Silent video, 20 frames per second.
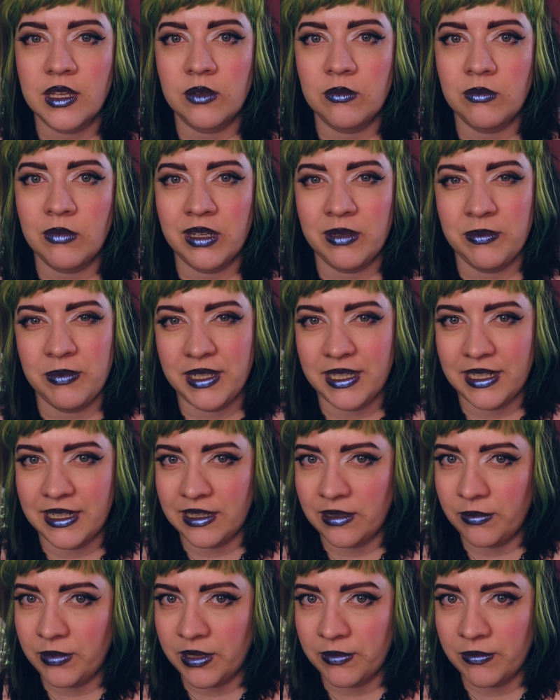Might be a
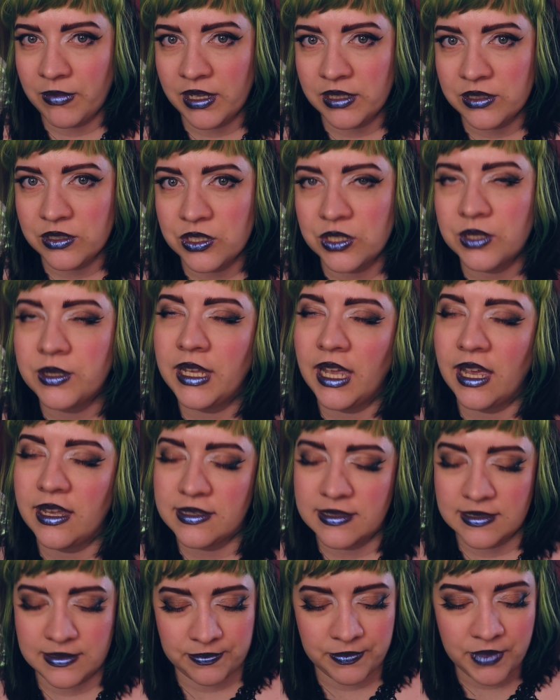little bit much,
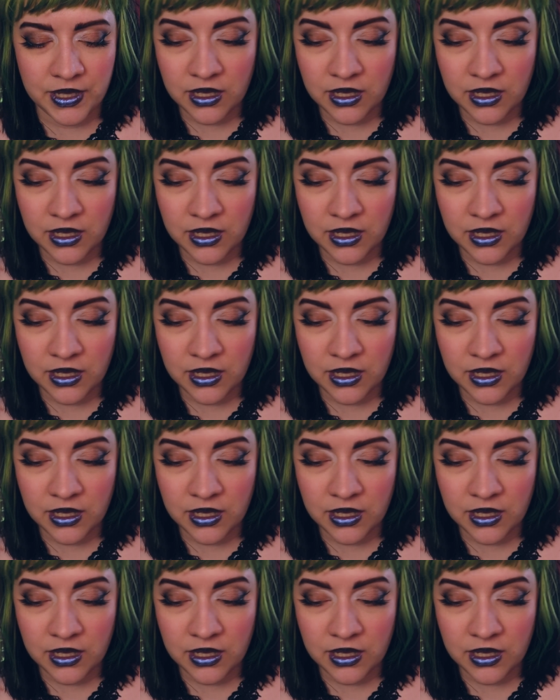yes.